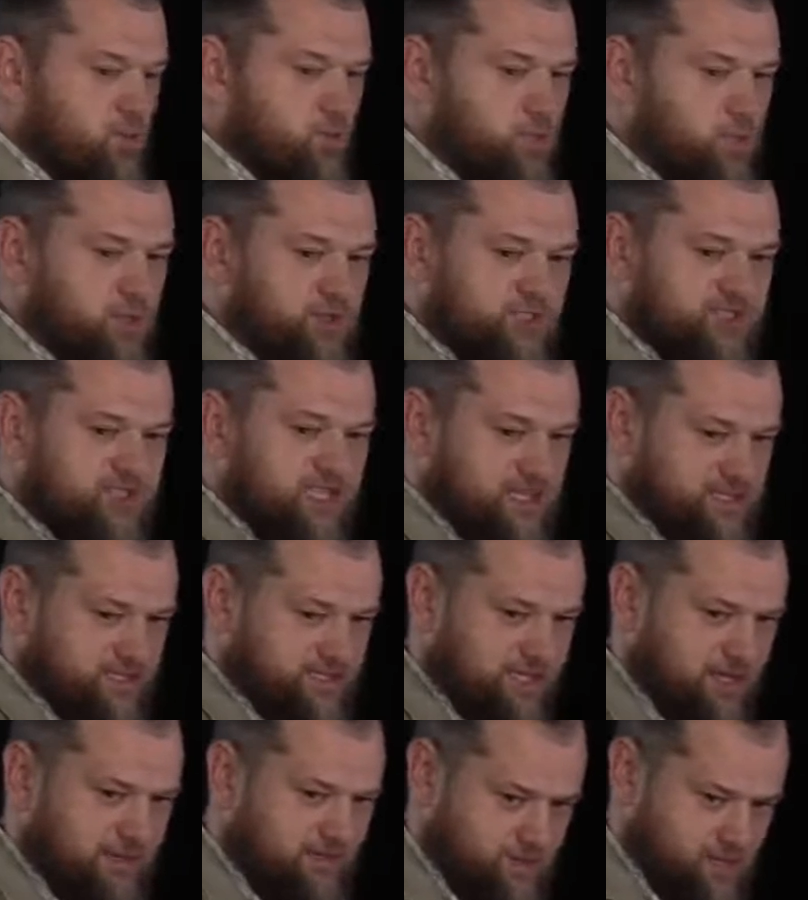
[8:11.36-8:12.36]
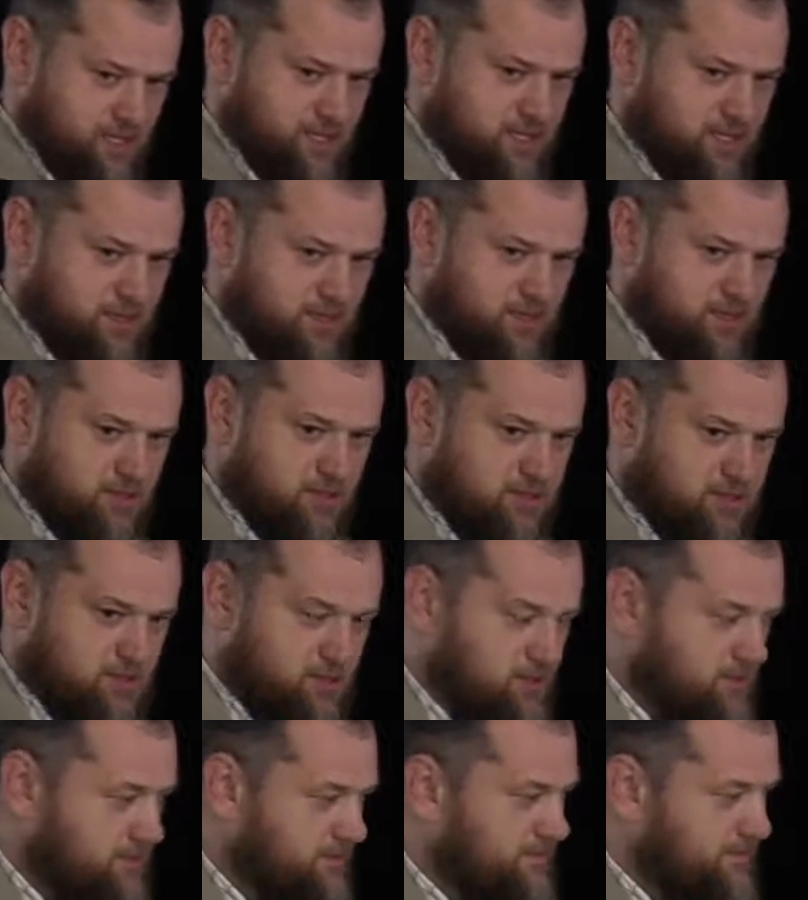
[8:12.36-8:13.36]
what starts happening
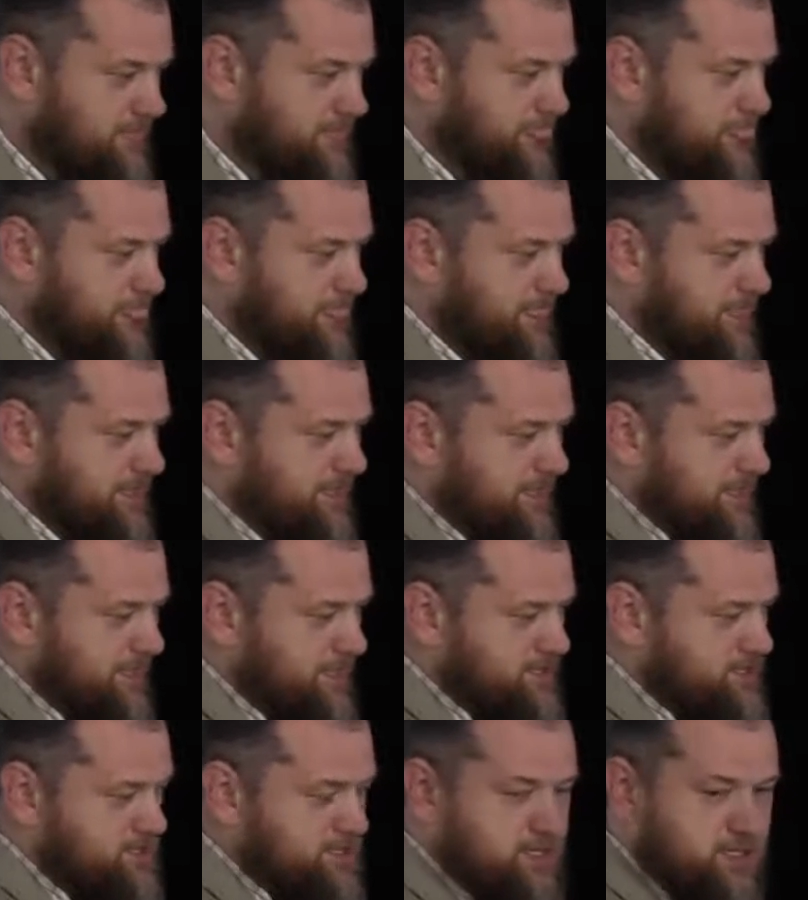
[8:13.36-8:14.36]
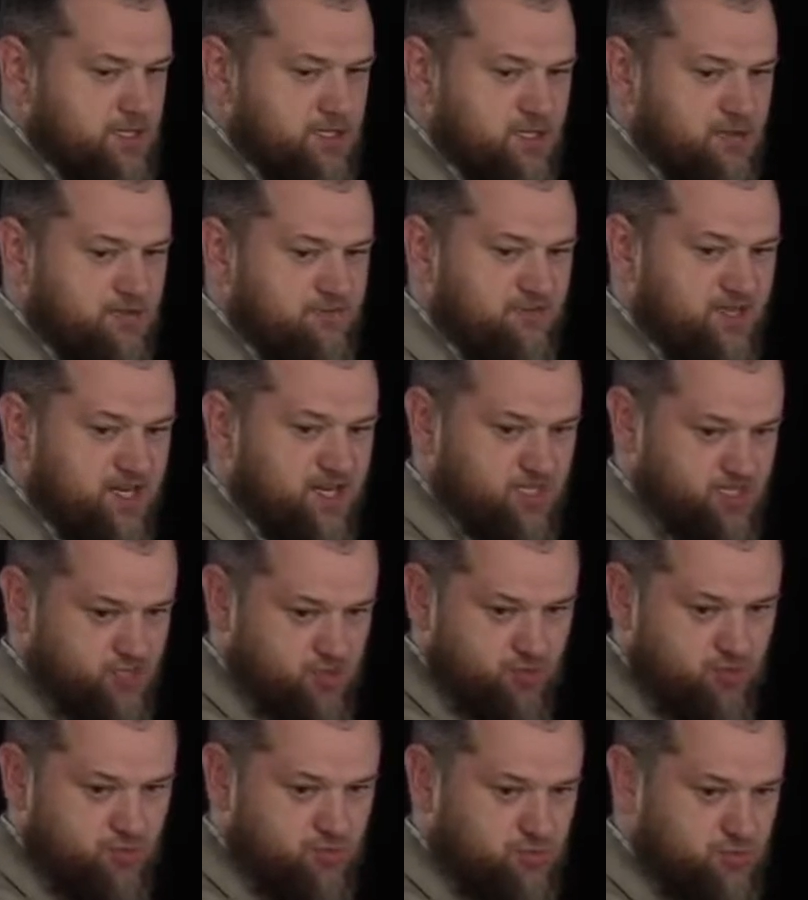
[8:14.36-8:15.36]
is very
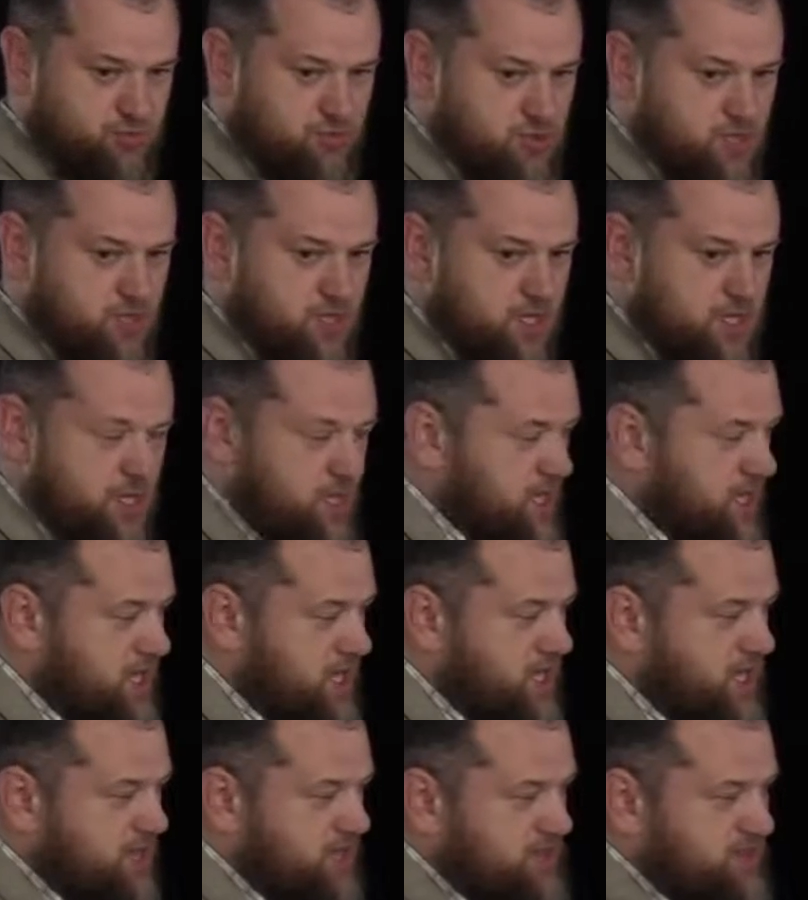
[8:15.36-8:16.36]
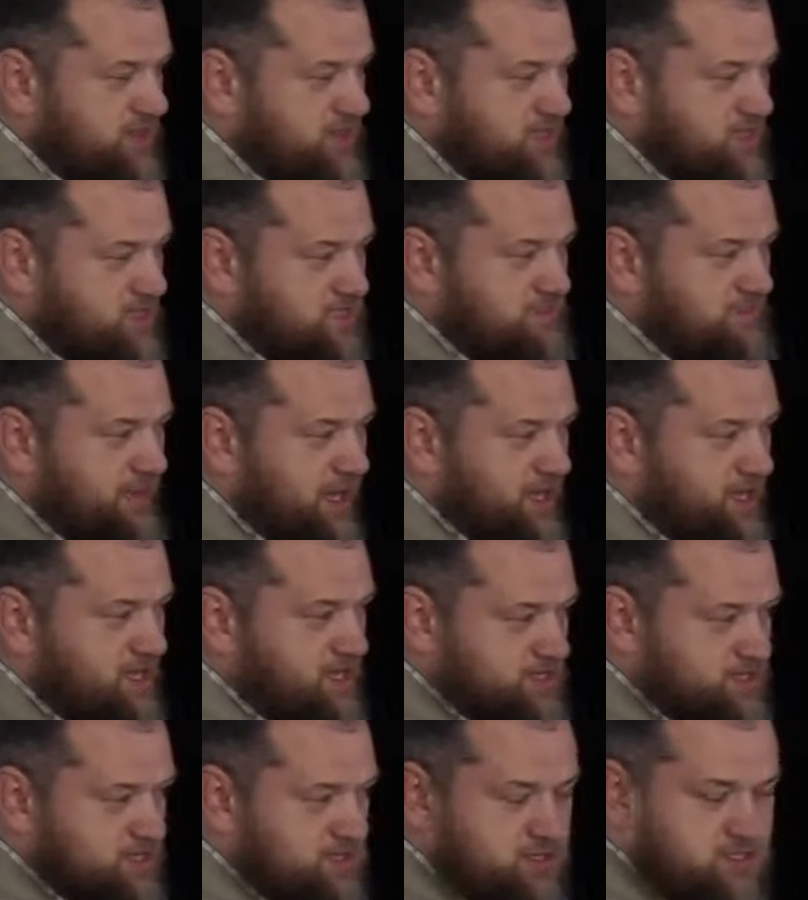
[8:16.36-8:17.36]
soon these
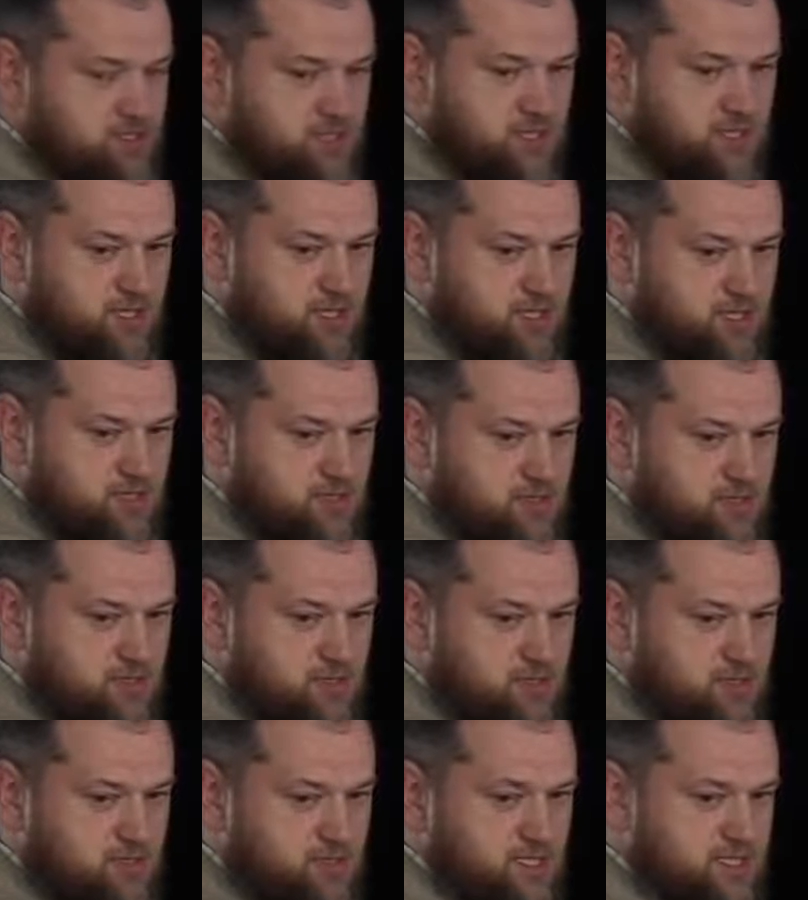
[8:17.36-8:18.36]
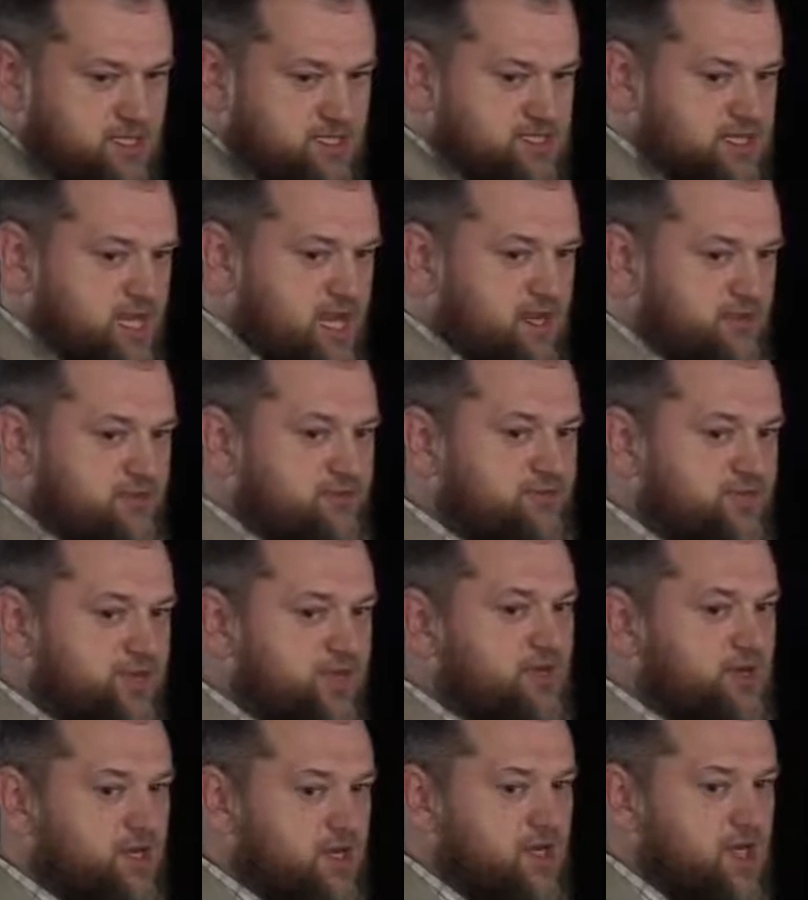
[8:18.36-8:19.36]
bankers here, they started
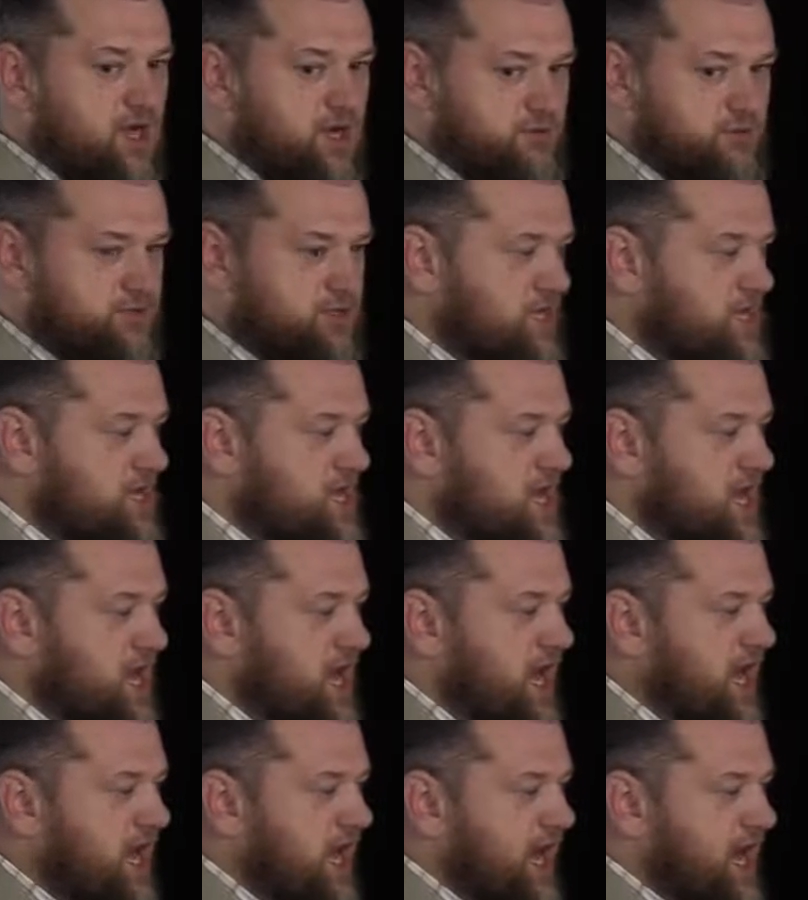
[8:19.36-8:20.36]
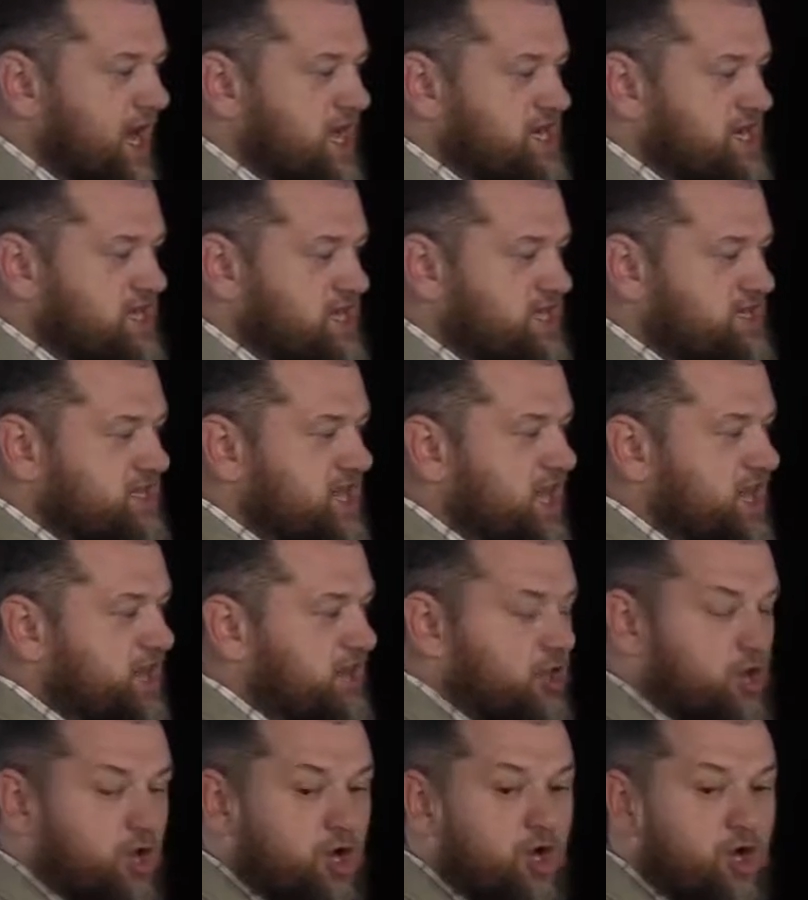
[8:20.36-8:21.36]
figuring out, I need a
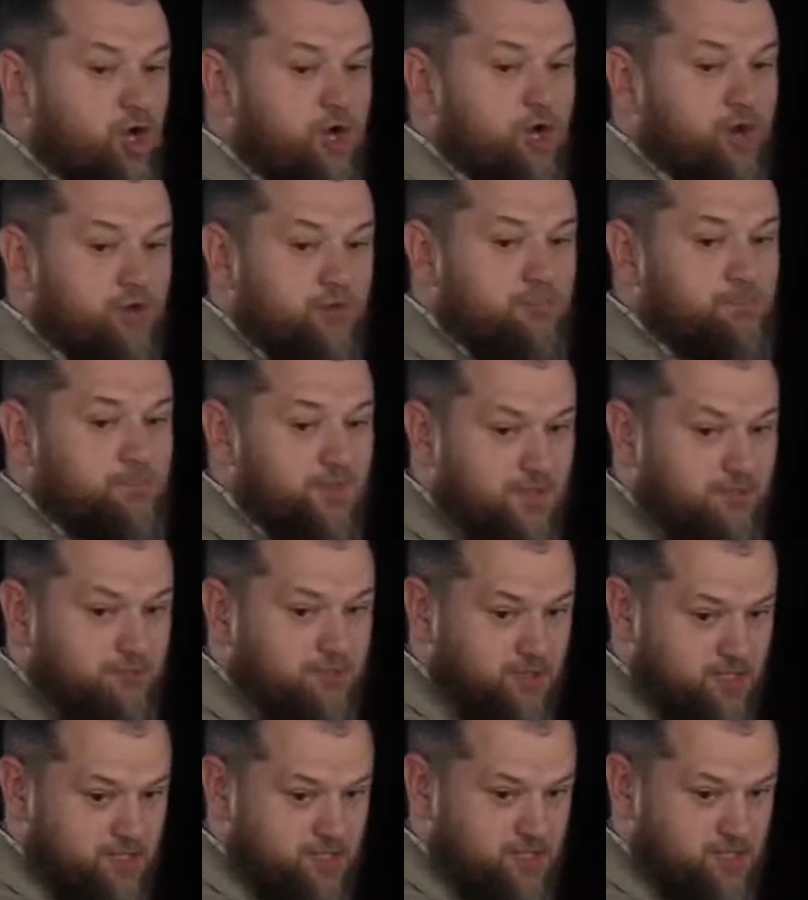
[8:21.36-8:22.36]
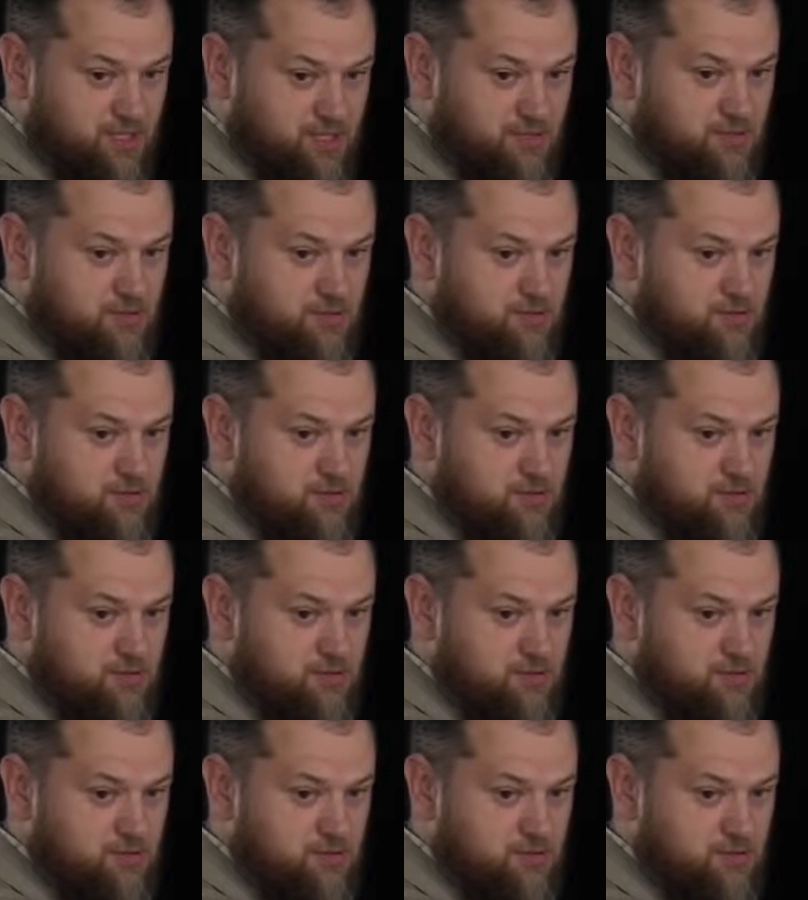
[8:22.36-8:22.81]
lot of people here